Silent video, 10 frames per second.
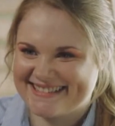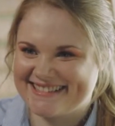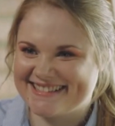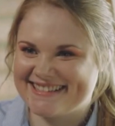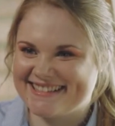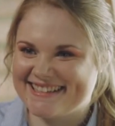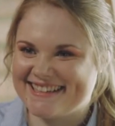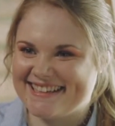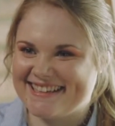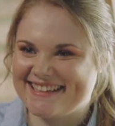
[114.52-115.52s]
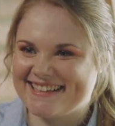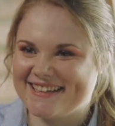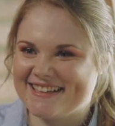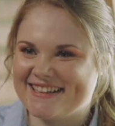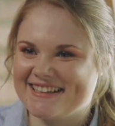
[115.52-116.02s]
Hi, you Karen?
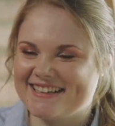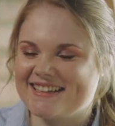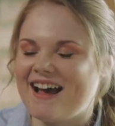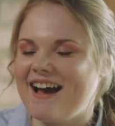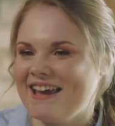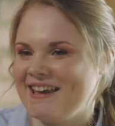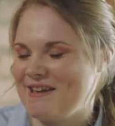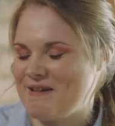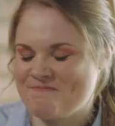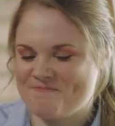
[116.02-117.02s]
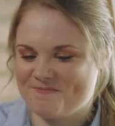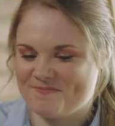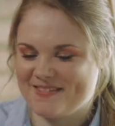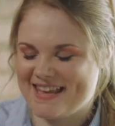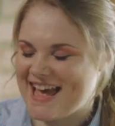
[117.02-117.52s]
Hi, um,
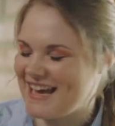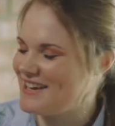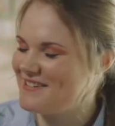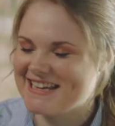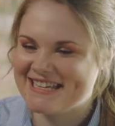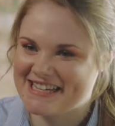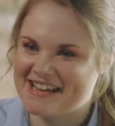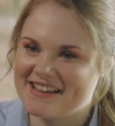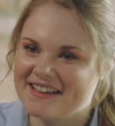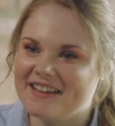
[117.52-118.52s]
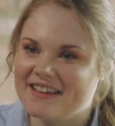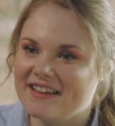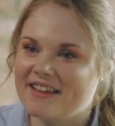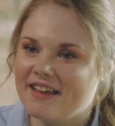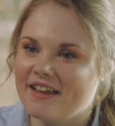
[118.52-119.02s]
yeah, are you Alicia?
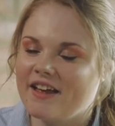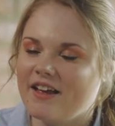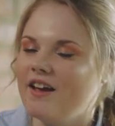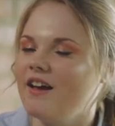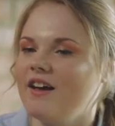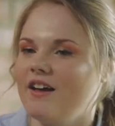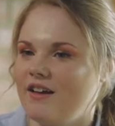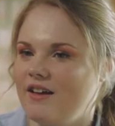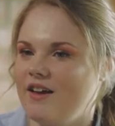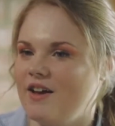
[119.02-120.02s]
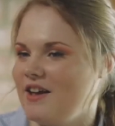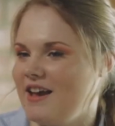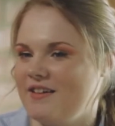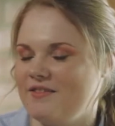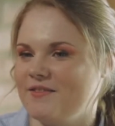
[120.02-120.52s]
Alicia.
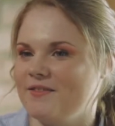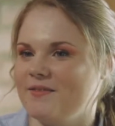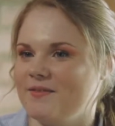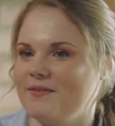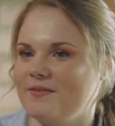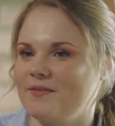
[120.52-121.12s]
Okay. Yeah.